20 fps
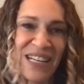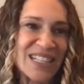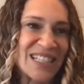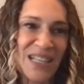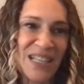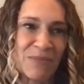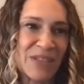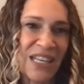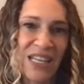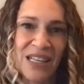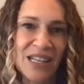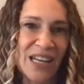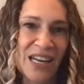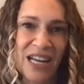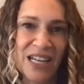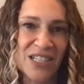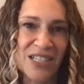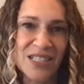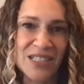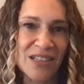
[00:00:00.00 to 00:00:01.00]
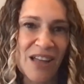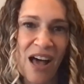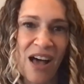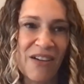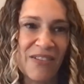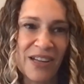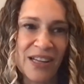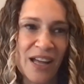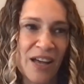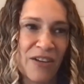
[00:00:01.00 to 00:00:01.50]
but it's something that I just
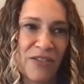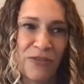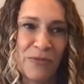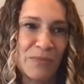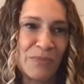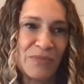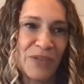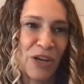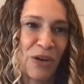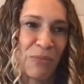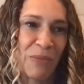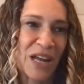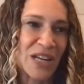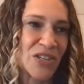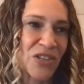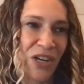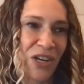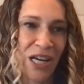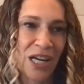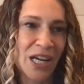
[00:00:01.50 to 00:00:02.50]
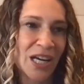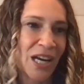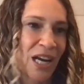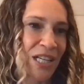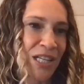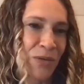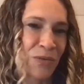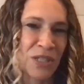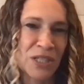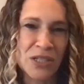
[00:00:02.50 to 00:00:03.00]
love. I love, you know, mentoring,
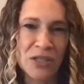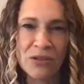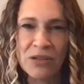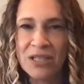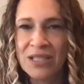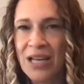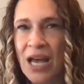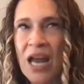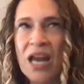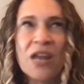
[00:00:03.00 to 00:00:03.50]
connecting with students.